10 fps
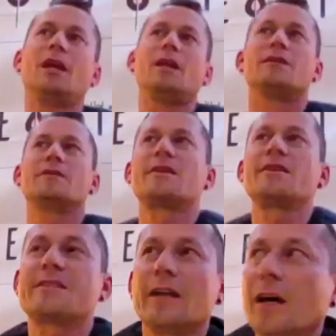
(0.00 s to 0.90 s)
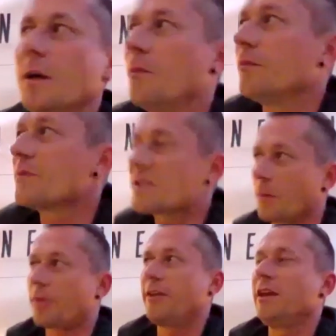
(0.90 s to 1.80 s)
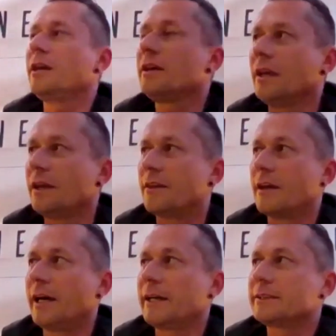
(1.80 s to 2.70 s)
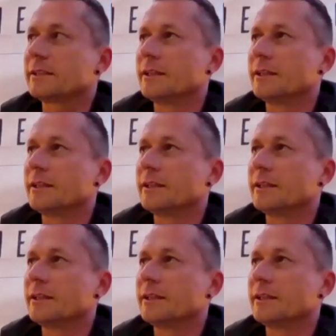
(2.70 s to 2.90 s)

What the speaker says: This is something that